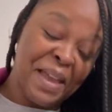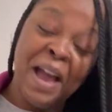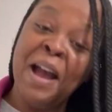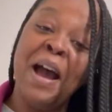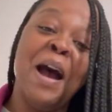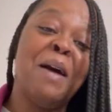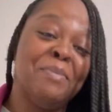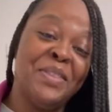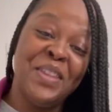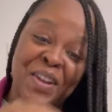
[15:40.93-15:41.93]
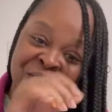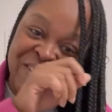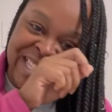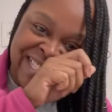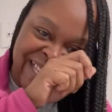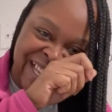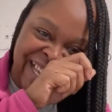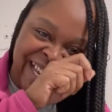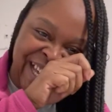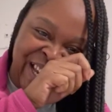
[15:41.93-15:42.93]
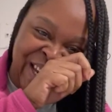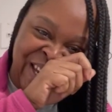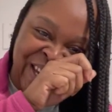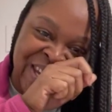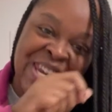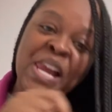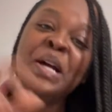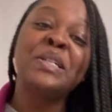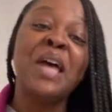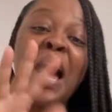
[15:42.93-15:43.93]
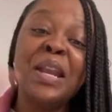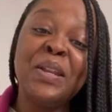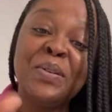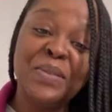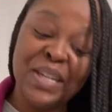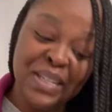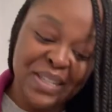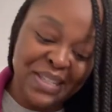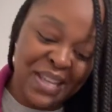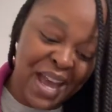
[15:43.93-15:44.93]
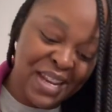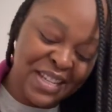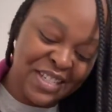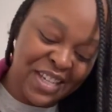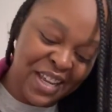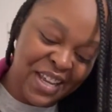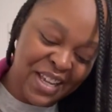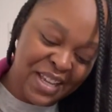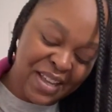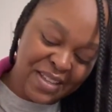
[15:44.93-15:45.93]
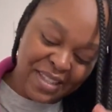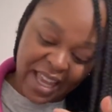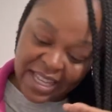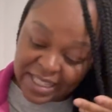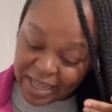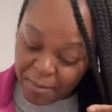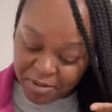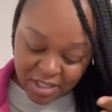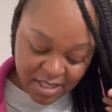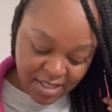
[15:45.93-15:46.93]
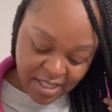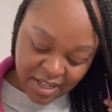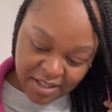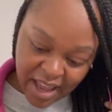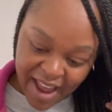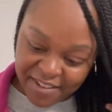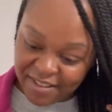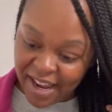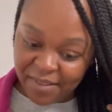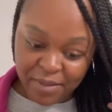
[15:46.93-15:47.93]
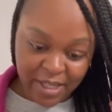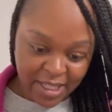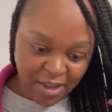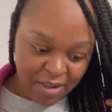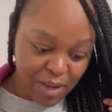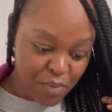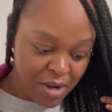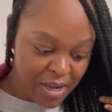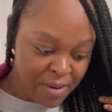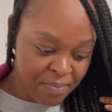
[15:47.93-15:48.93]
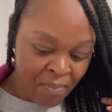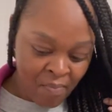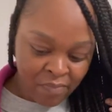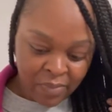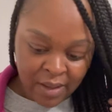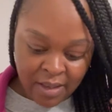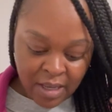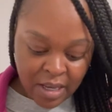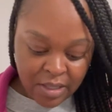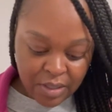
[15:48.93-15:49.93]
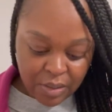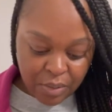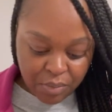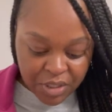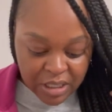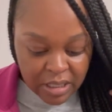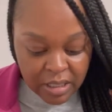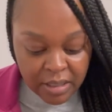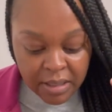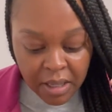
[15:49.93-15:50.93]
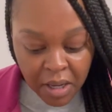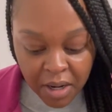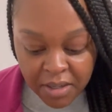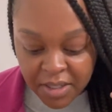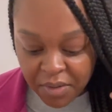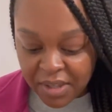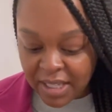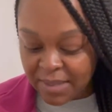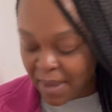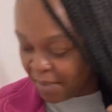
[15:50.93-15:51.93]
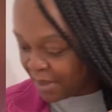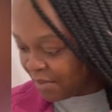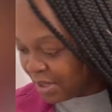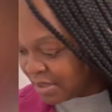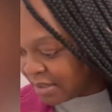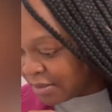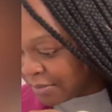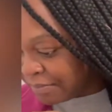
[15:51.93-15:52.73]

I'm nervous. Because I don't eat this kind of cheese. Like, it's a couple cheeses in here that I do not... Well, it's only one, two cheeses in here. So, this might be... What is this?